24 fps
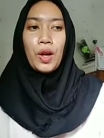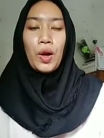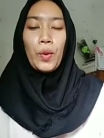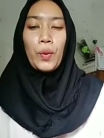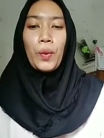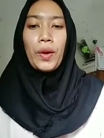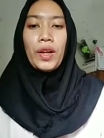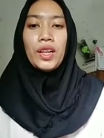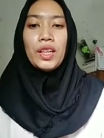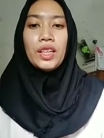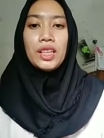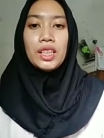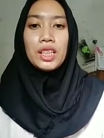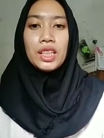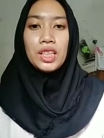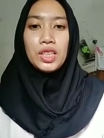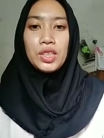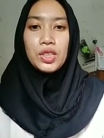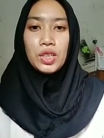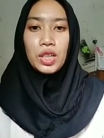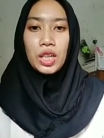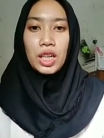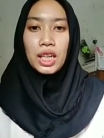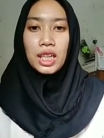When the
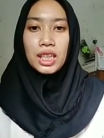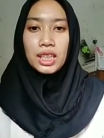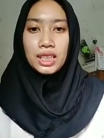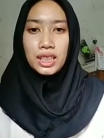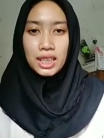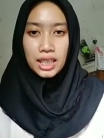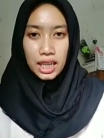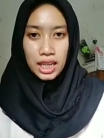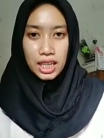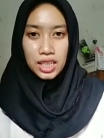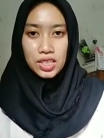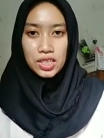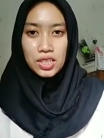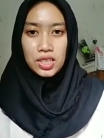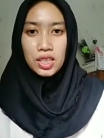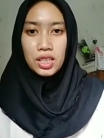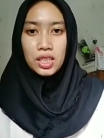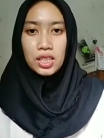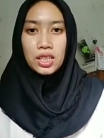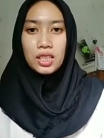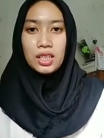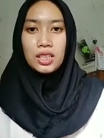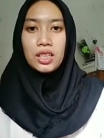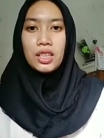teacher teach,
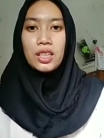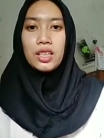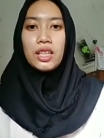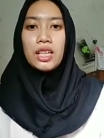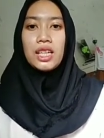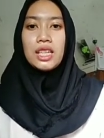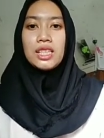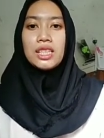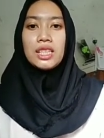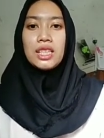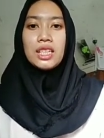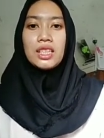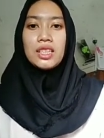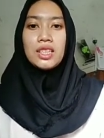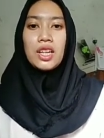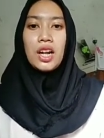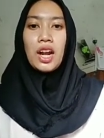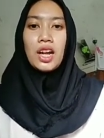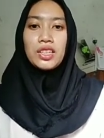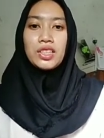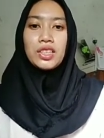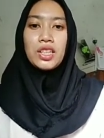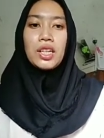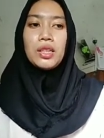there is
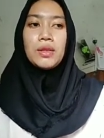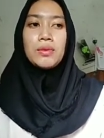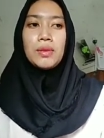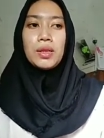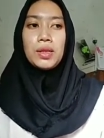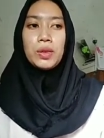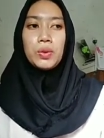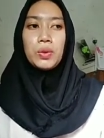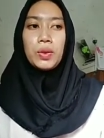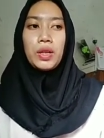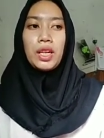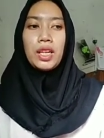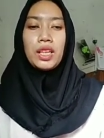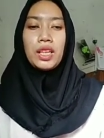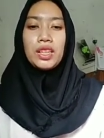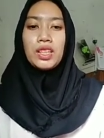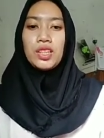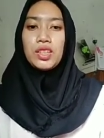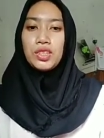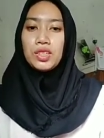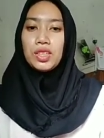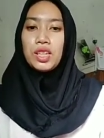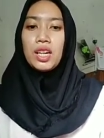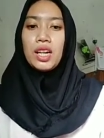interaction between
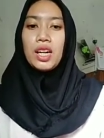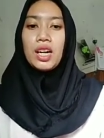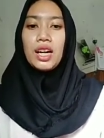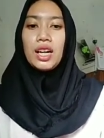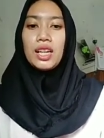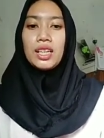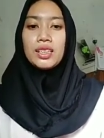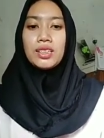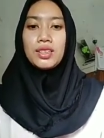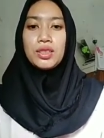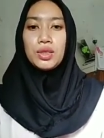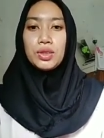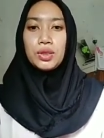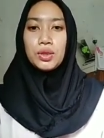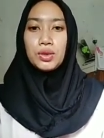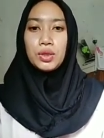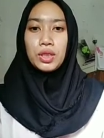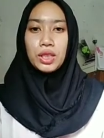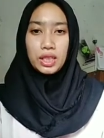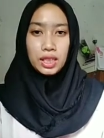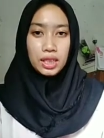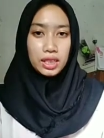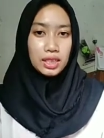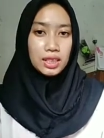teacher and
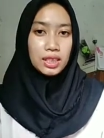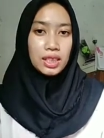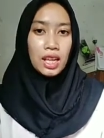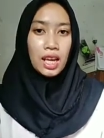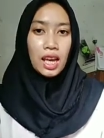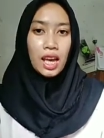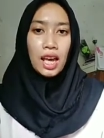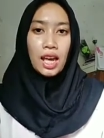student.